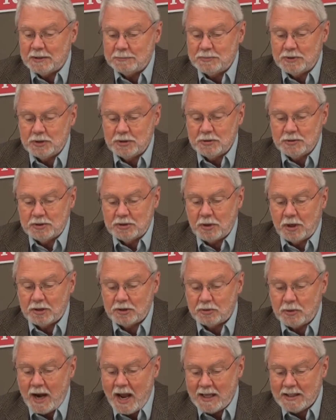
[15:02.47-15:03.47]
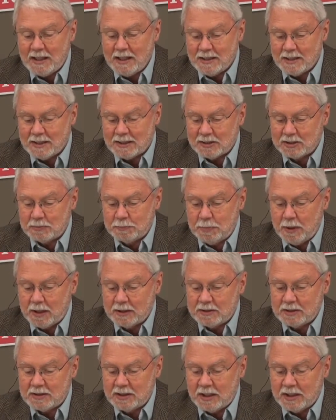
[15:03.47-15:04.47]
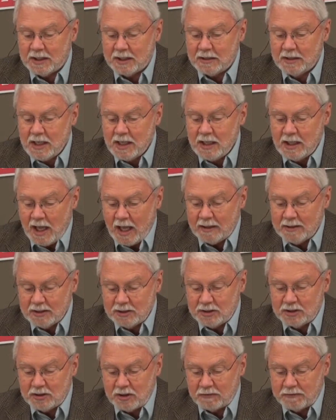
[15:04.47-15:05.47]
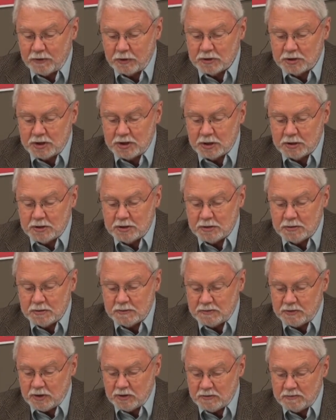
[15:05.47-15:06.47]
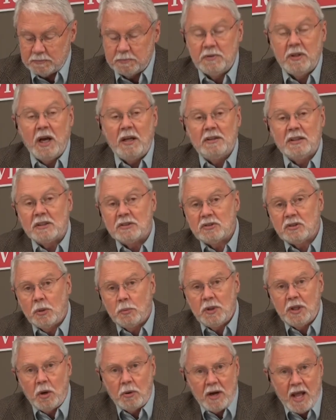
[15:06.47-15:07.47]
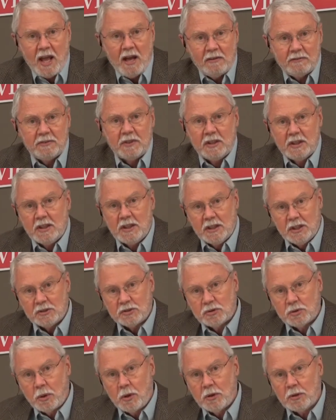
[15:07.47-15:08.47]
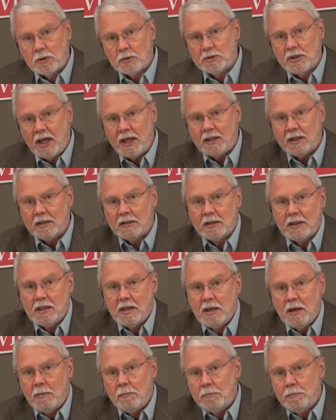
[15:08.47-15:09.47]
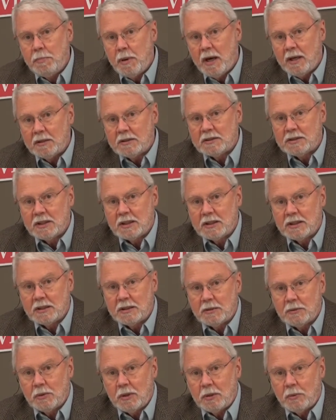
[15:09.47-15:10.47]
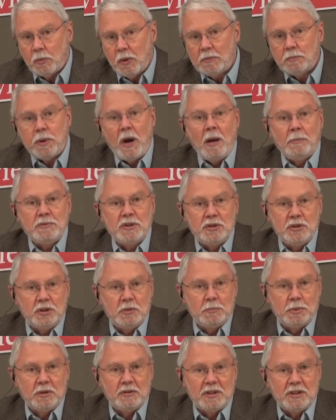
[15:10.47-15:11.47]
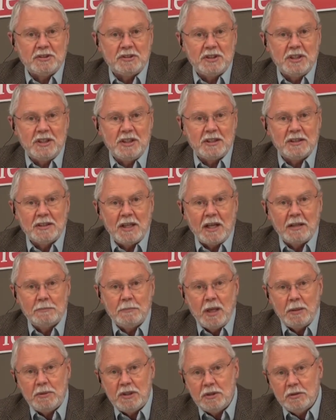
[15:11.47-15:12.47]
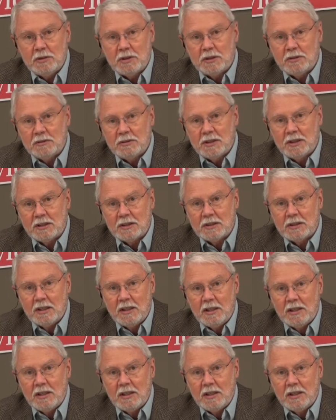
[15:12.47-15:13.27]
to start tracking this, but and this is the first year you've done this, so we don't have historical data. But what prompted you to put this in, and maybe you can